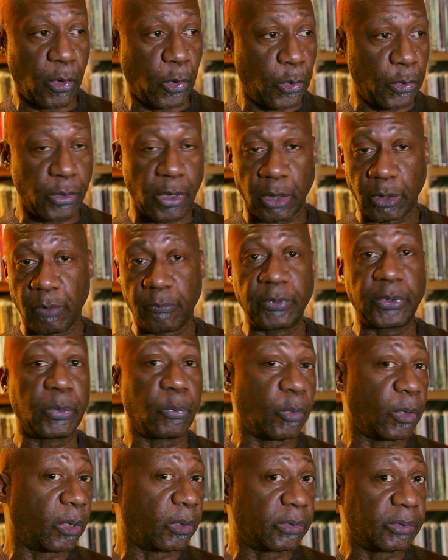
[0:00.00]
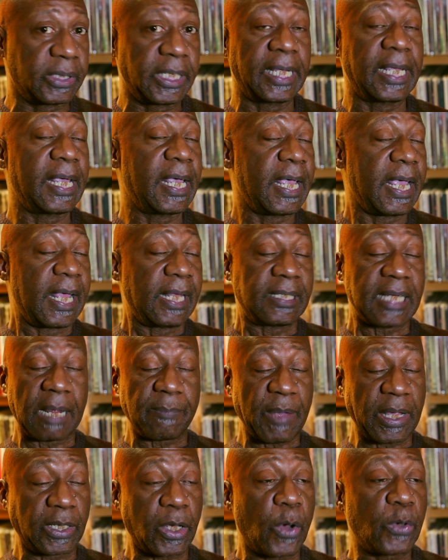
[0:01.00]
heard all over the world,
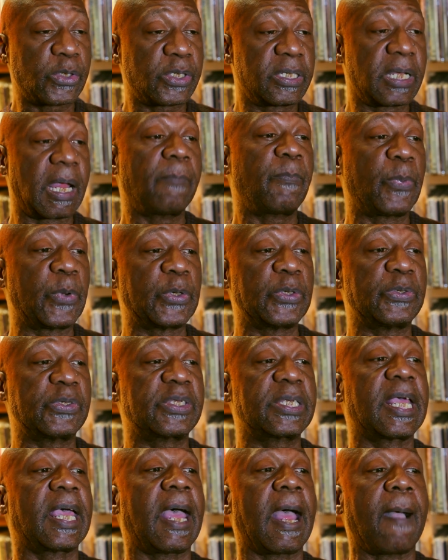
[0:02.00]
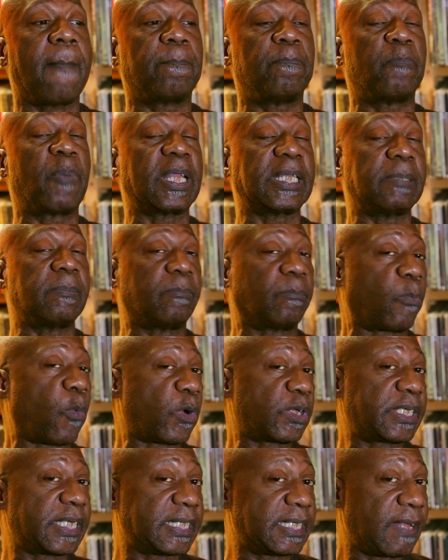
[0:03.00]
not by large numbers, but
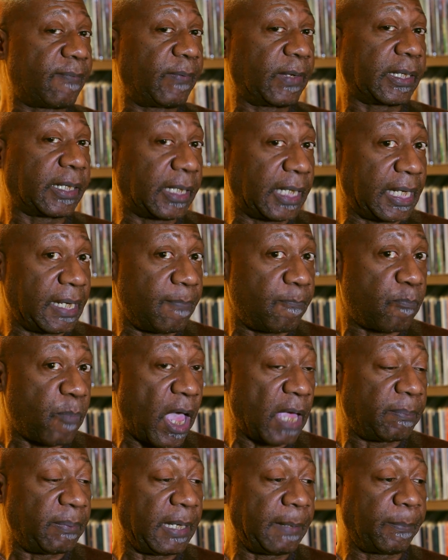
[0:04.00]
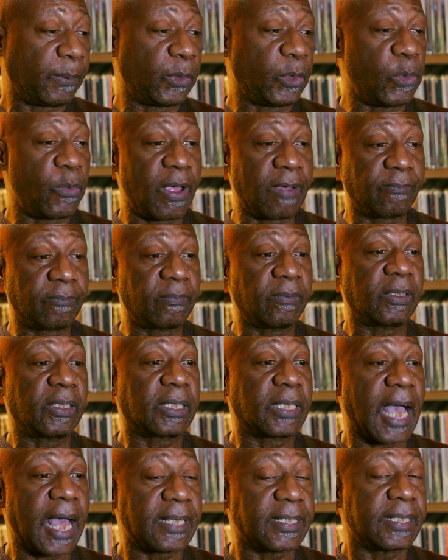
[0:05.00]
more significantly by people who have
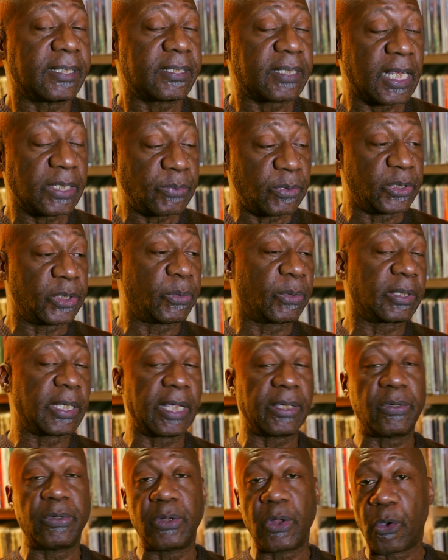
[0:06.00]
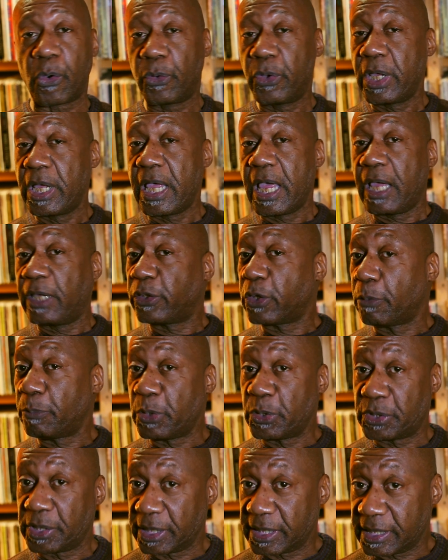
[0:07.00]
gotten in touch with you and let you know your
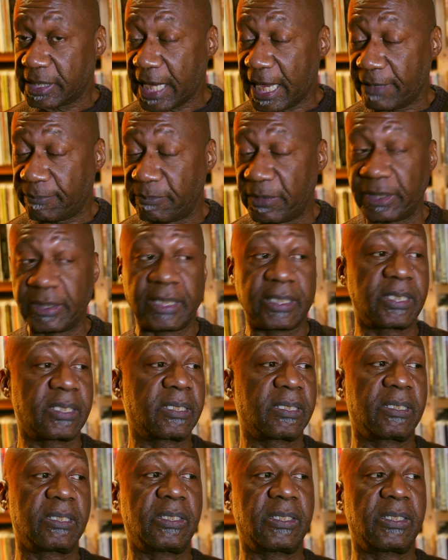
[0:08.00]
music saved me. This